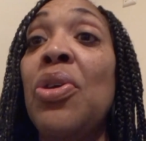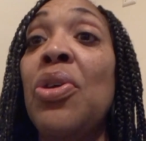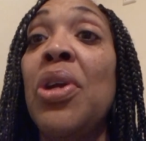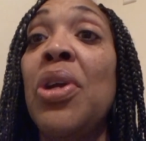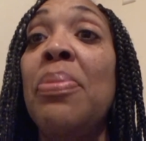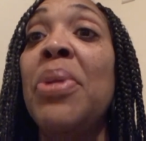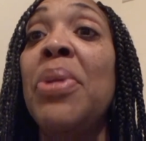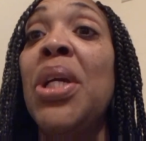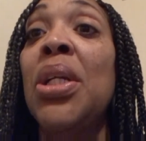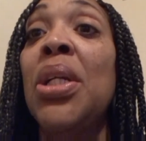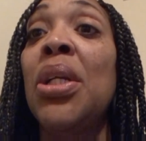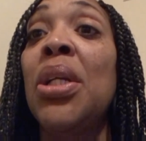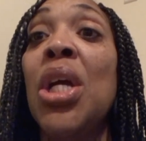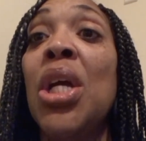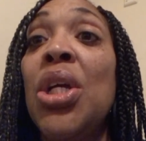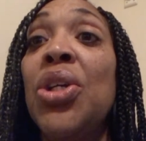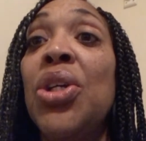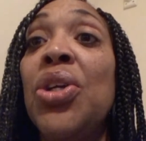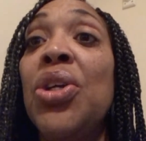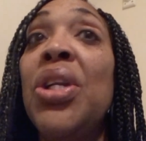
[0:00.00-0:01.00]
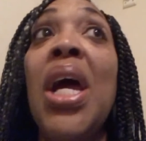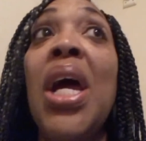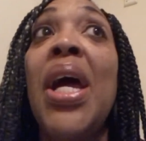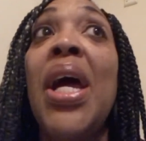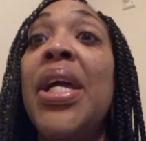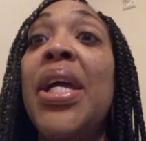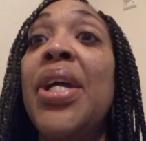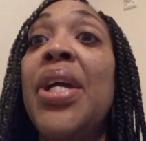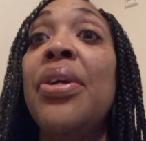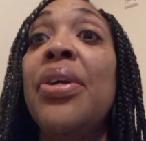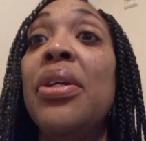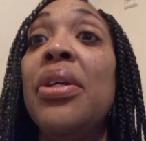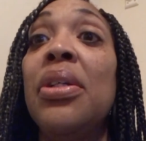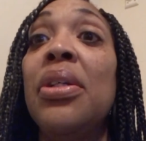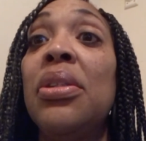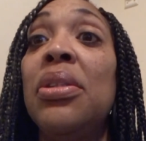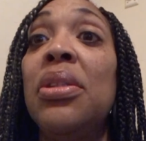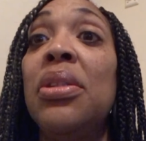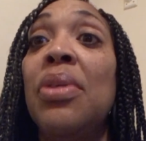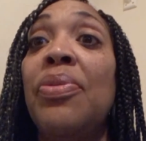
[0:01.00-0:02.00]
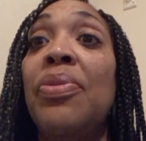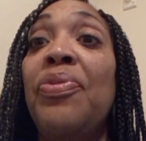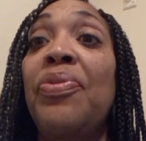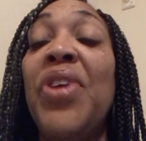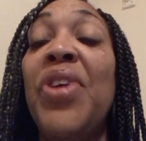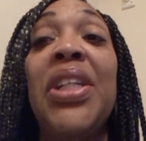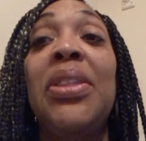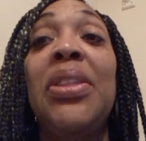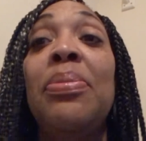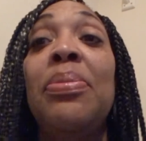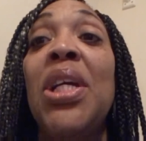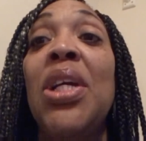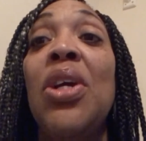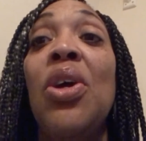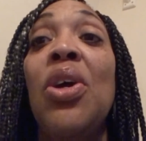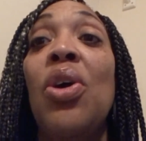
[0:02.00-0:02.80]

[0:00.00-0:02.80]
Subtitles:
know what I mean? You're not here to fix me or